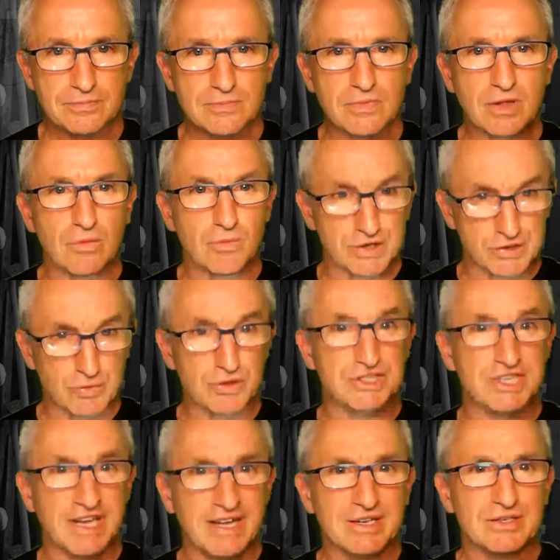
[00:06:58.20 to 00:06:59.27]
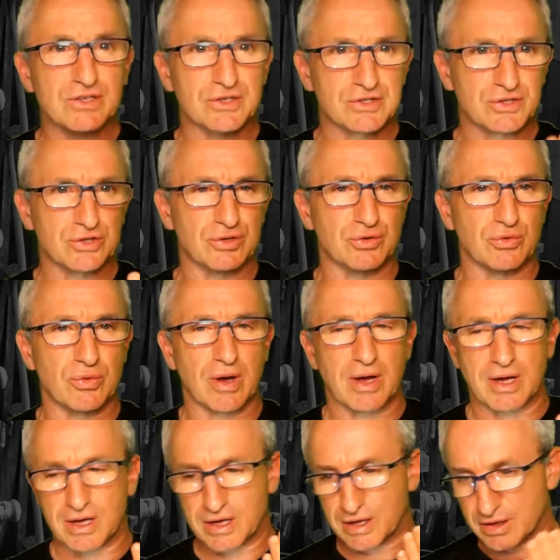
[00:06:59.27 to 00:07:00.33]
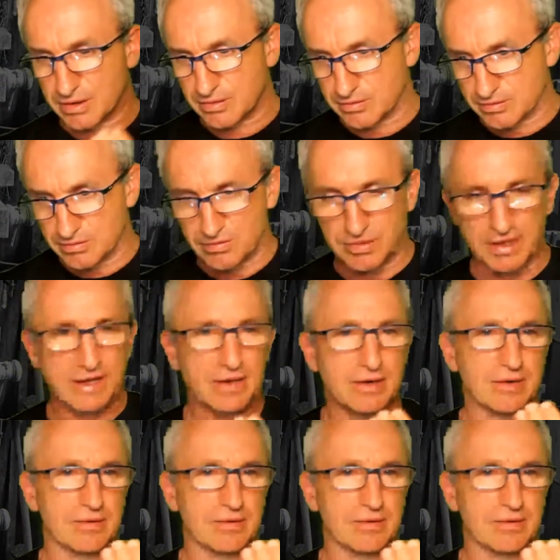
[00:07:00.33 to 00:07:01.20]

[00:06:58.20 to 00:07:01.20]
which would tend to lead